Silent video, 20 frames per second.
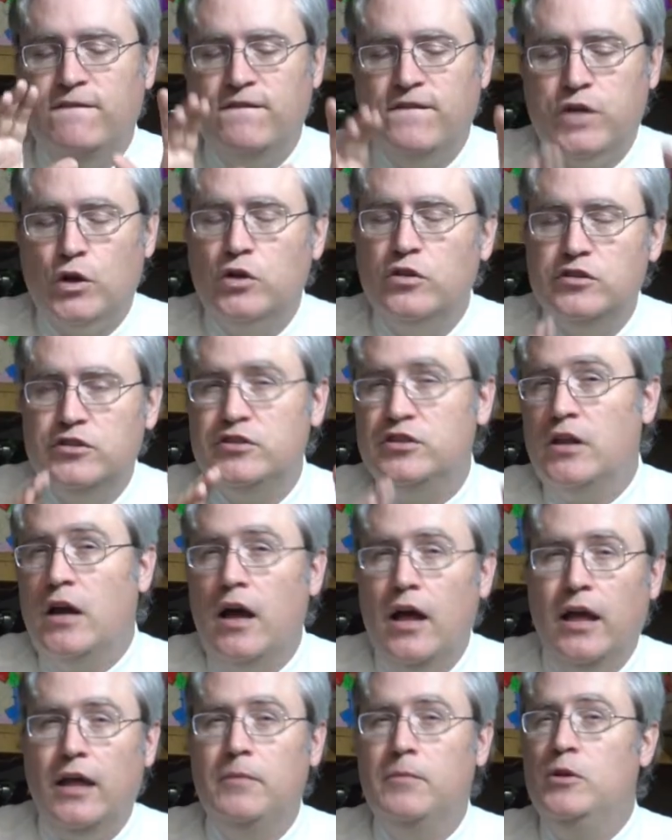first
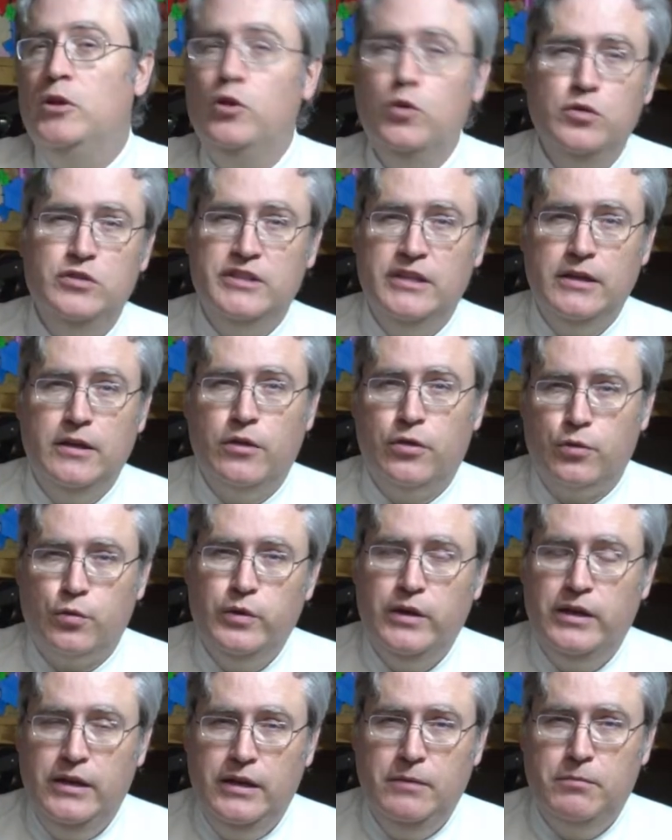time using a
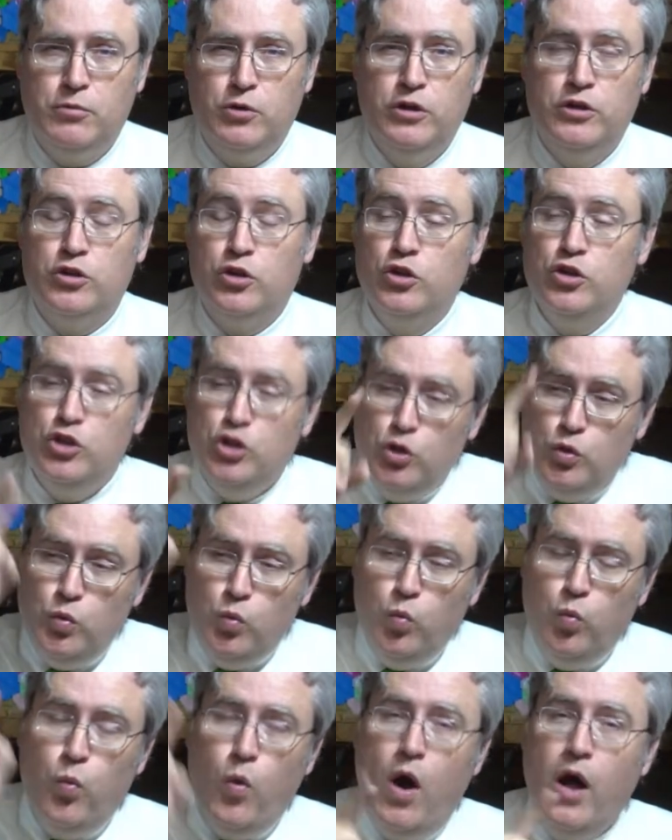3D printer, you
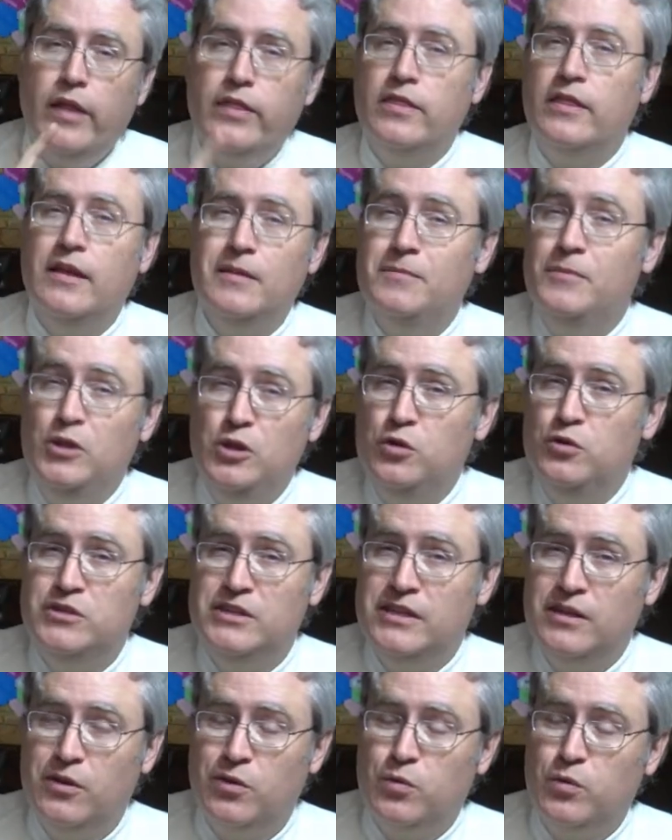want them
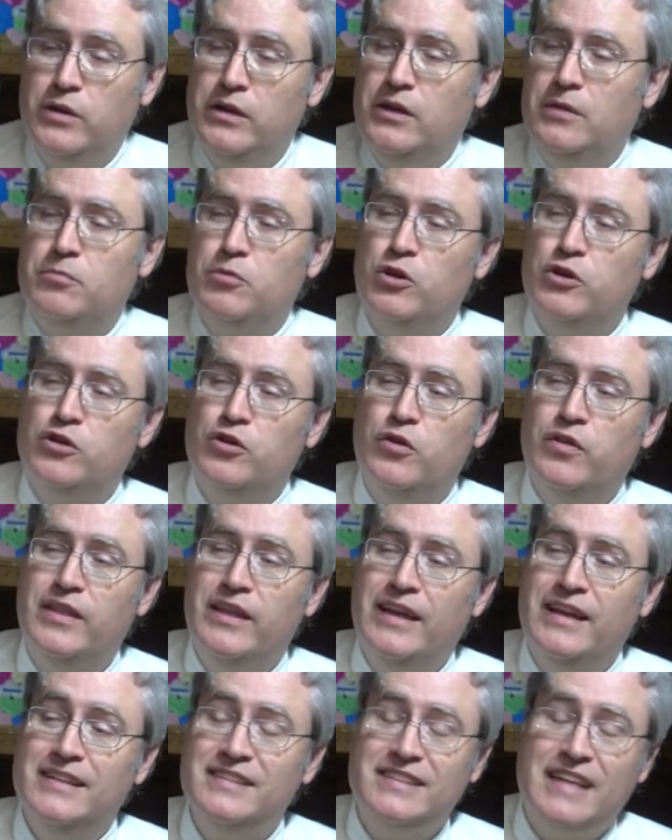using a 3D printer
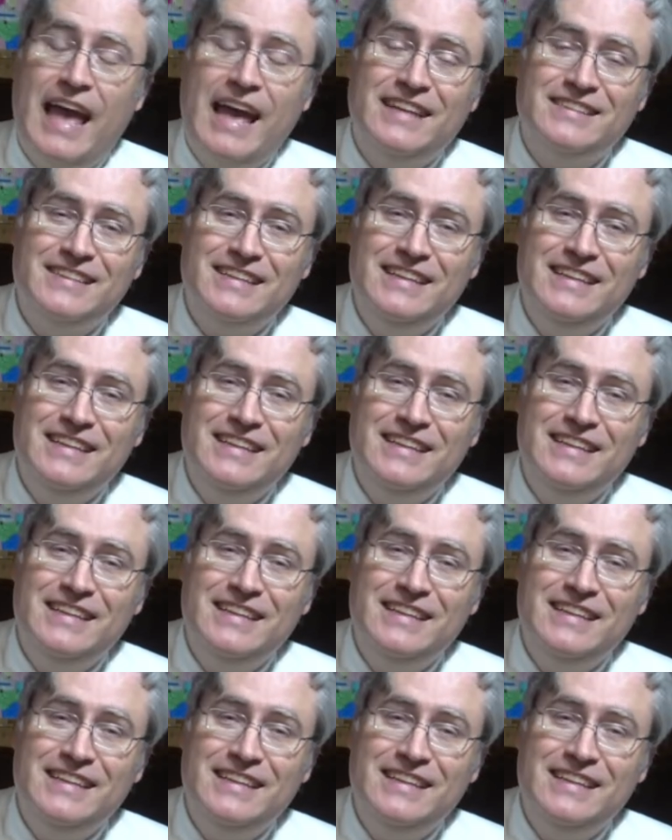that is as